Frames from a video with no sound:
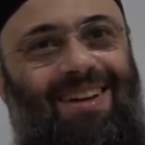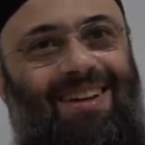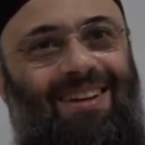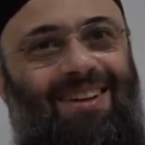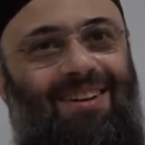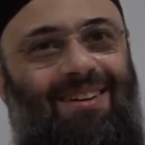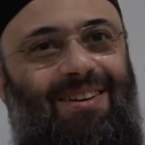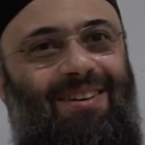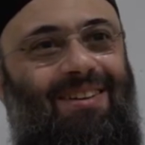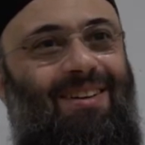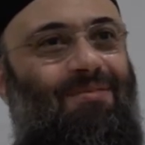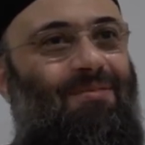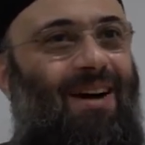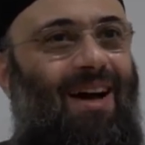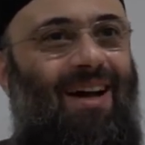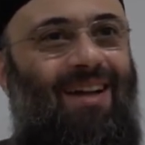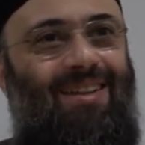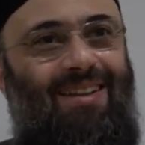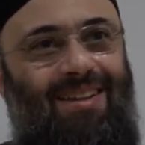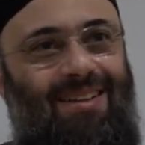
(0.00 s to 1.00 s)
The
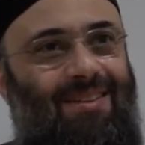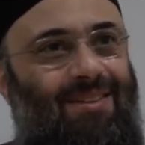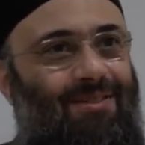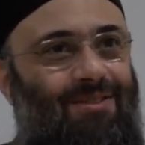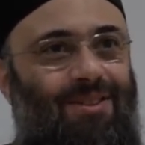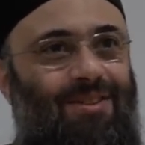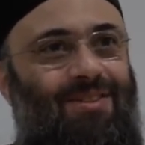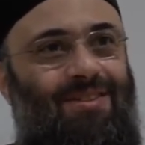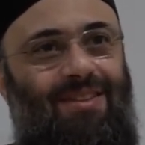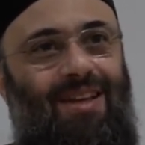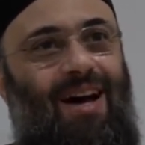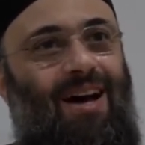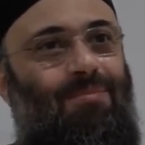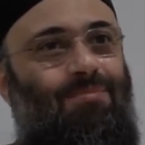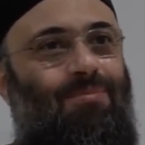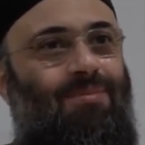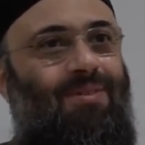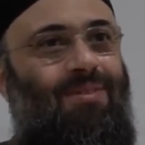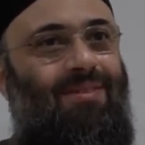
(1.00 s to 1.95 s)
mind, just stop.